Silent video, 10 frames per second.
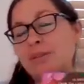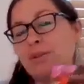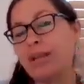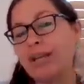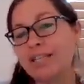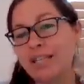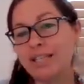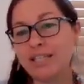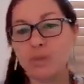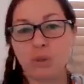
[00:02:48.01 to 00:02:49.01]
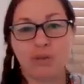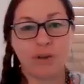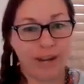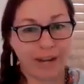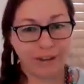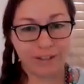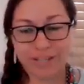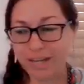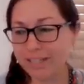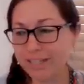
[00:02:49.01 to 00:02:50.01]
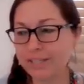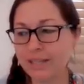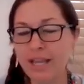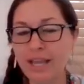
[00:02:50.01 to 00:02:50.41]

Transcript: So like I said, this is one of our anchor texts.